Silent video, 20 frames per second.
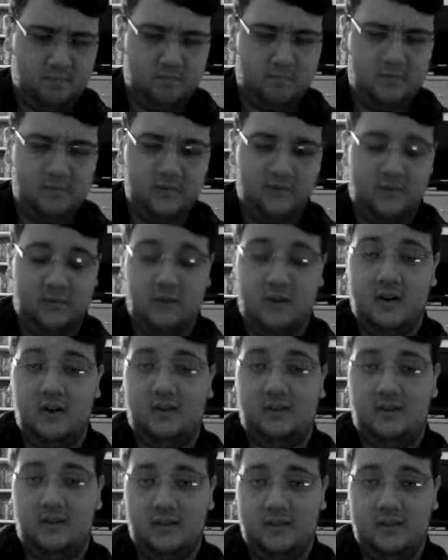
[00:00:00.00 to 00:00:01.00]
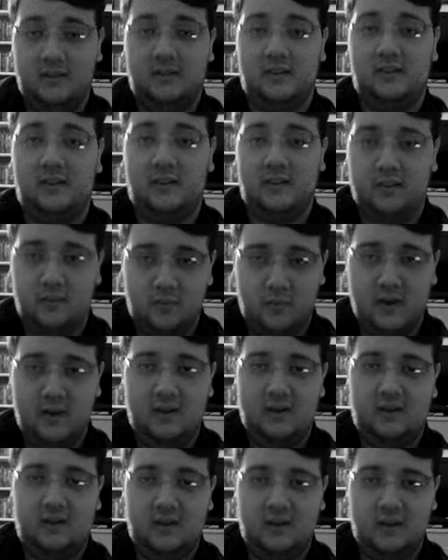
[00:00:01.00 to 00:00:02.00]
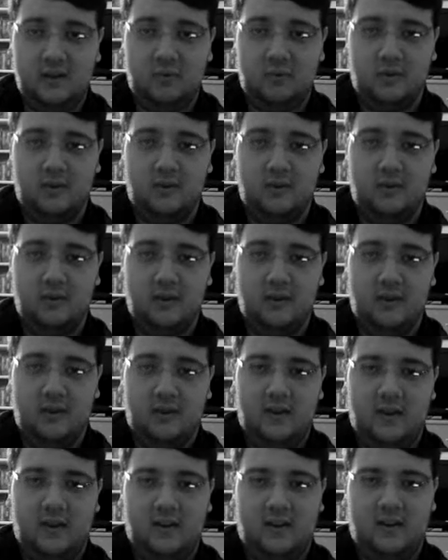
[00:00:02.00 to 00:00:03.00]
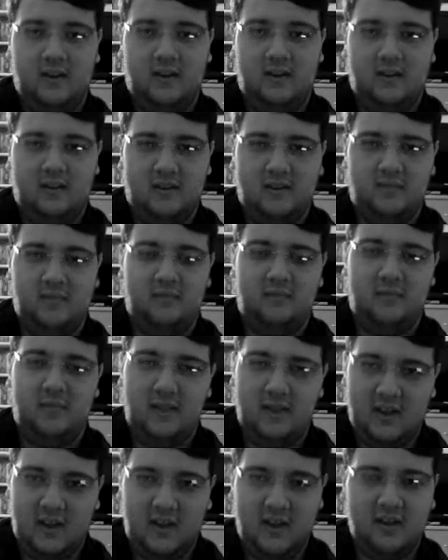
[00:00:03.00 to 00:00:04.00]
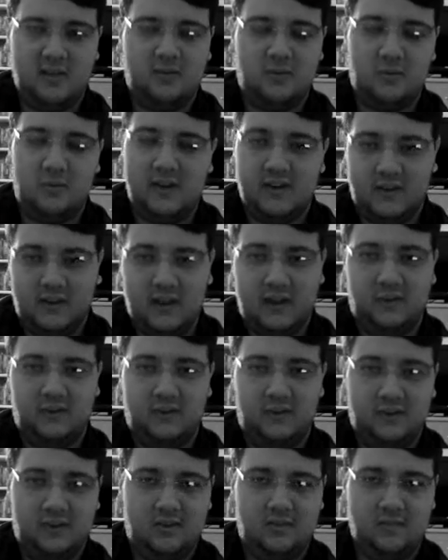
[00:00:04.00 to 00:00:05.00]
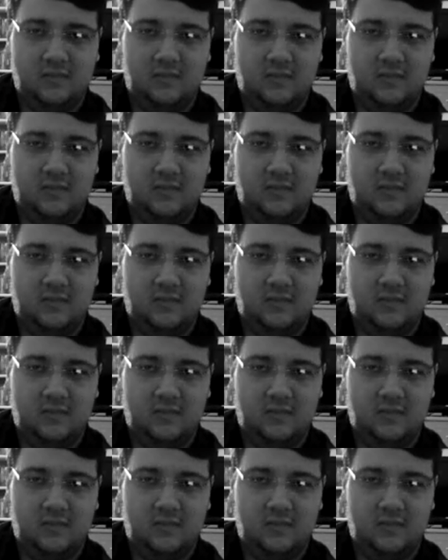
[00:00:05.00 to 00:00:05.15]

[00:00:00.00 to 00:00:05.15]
before I saw this long-awaited sequel, I had 3 doubts.